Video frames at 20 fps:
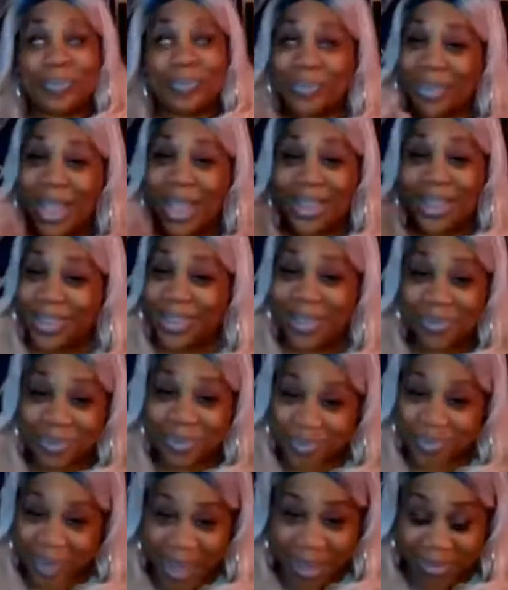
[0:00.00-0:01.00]
I love you,
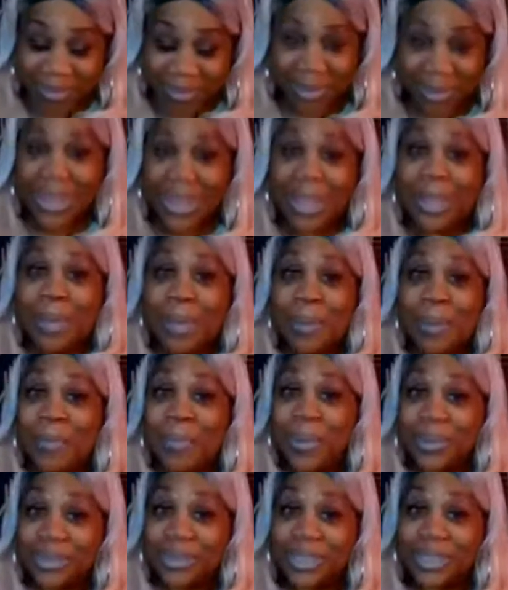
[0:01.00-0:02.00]
baby.
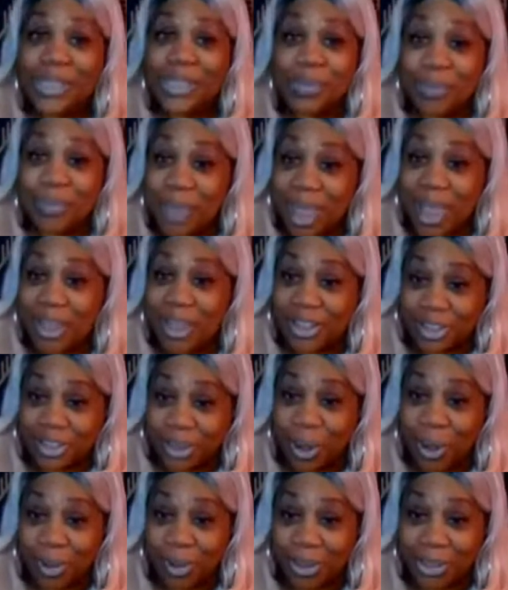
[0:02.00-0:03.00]
But this man could
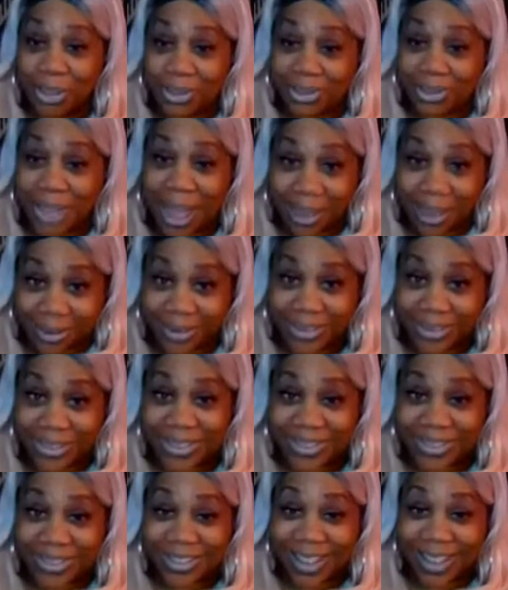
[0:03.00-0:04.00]
hold a dollar to
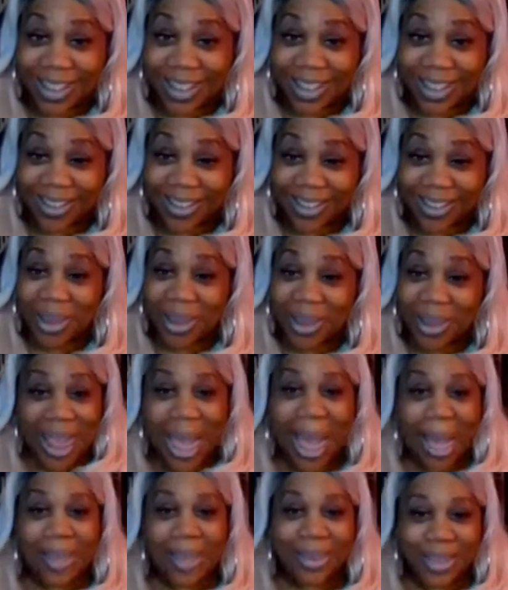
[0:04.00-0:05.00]
the dollar.
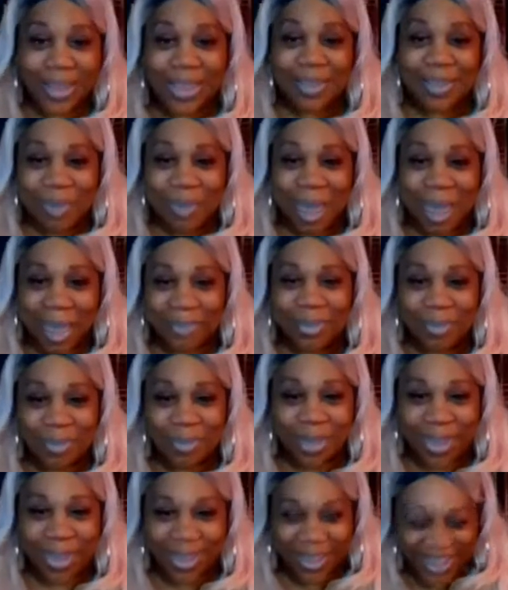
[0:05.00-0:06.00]
How did he marry
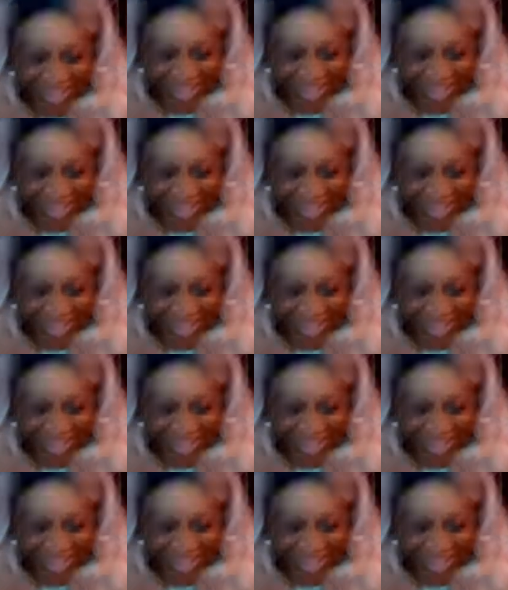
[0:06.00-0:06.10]
me?